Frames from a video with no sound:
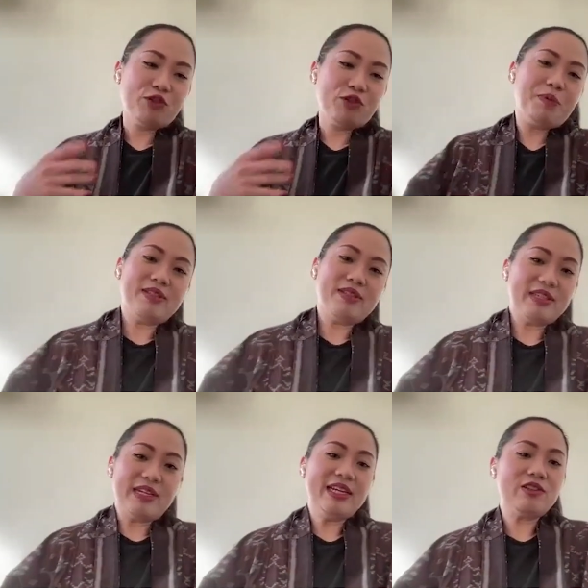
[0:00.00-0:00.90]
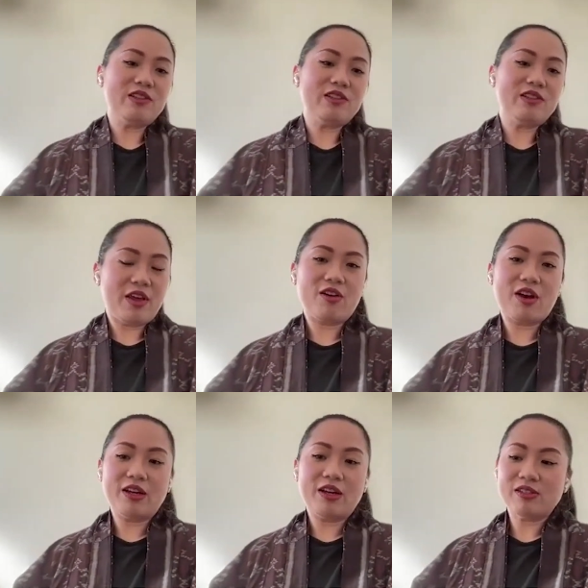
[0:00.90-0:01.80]
do business illegally there
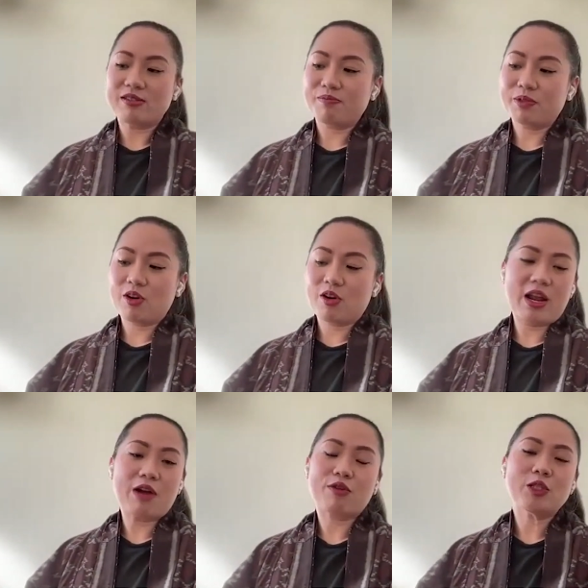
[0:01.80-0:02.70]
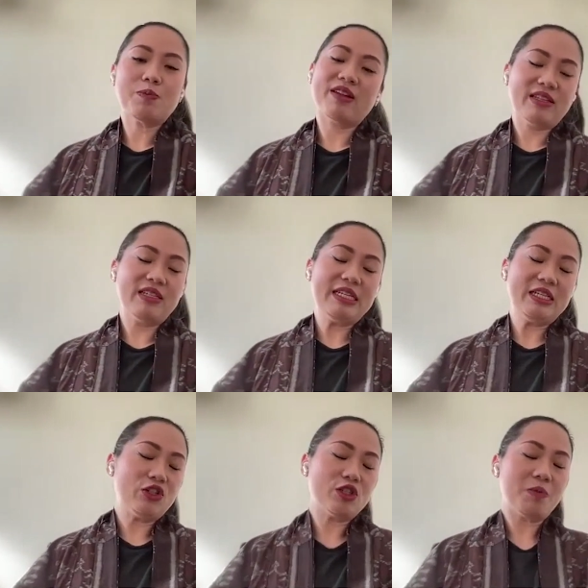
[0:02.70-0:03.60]
and just start not respecting
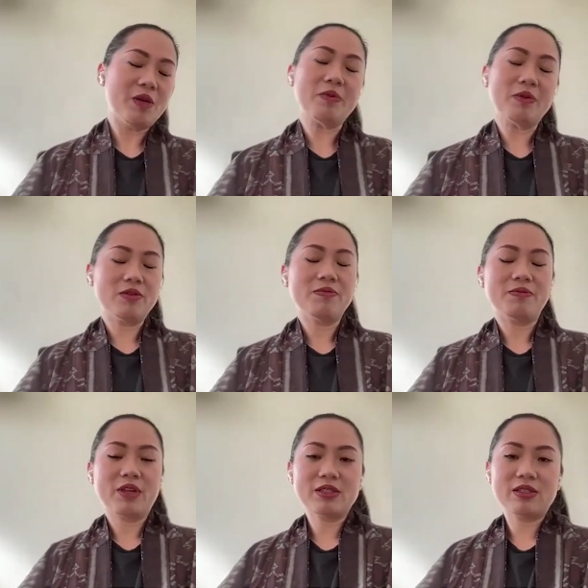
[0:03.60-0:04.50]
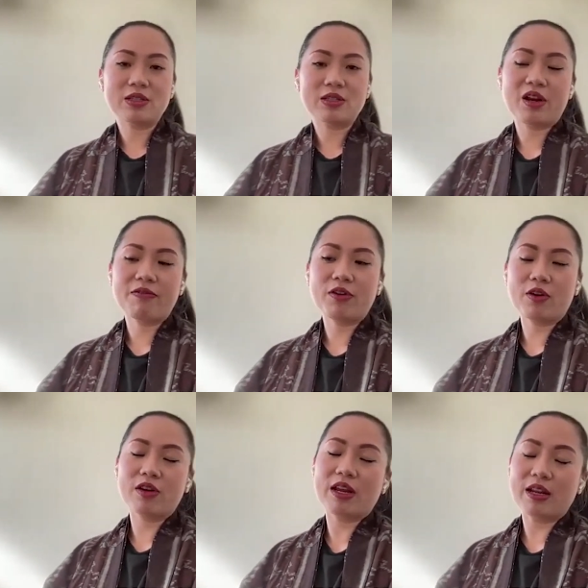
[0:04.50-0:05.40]
indigenous people. That's what I've
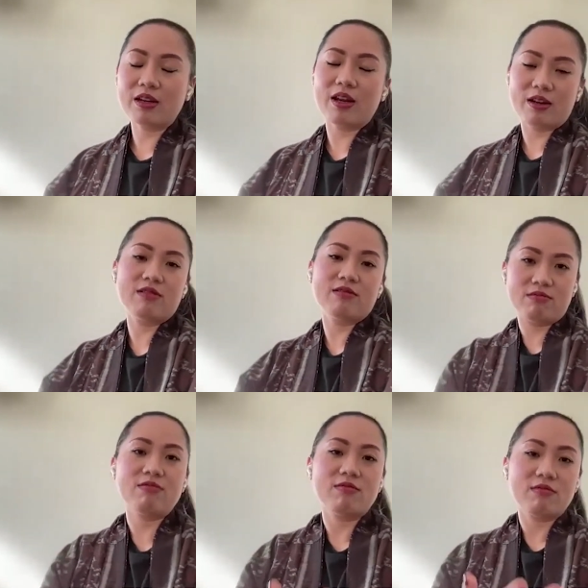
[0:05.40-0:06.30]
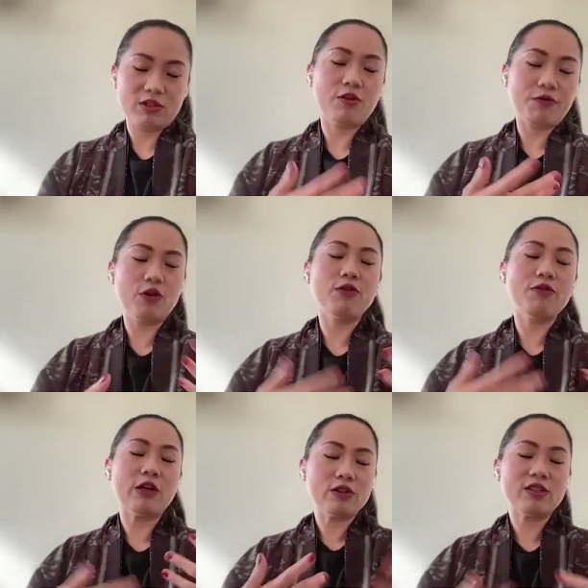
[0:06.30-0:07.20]
heard, and you know, a few
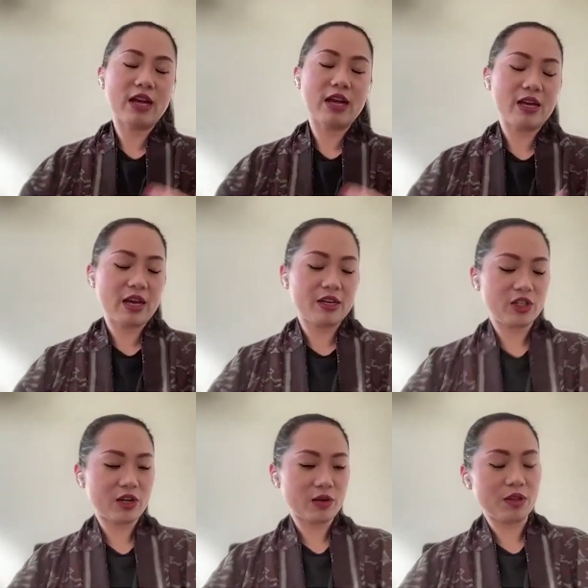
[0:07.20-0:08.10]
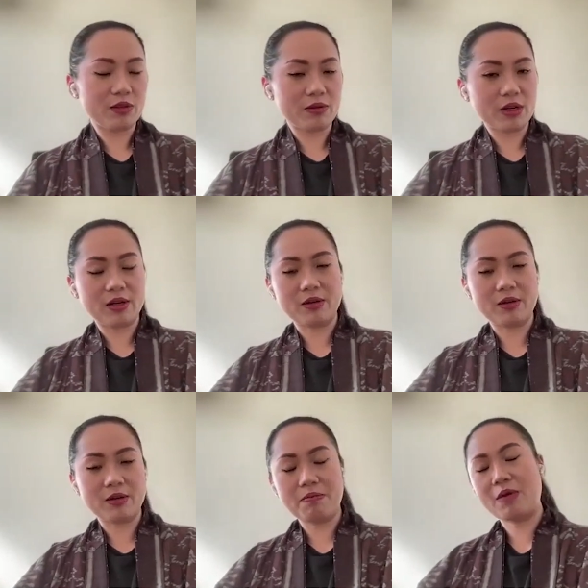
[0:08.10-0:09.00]
videos that I share with
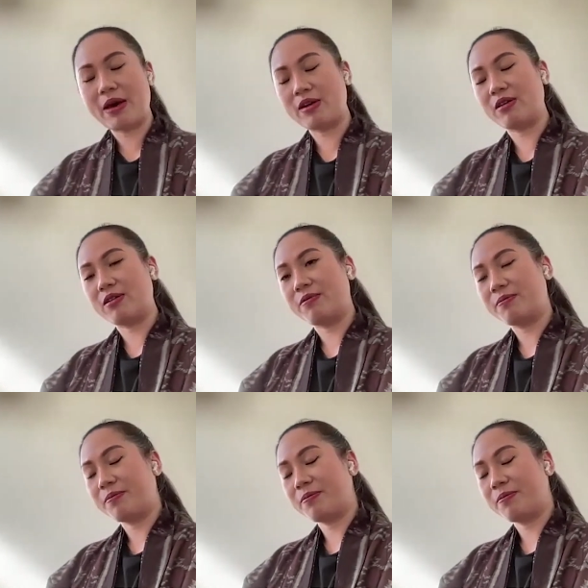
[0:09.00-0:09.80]
Mick about it.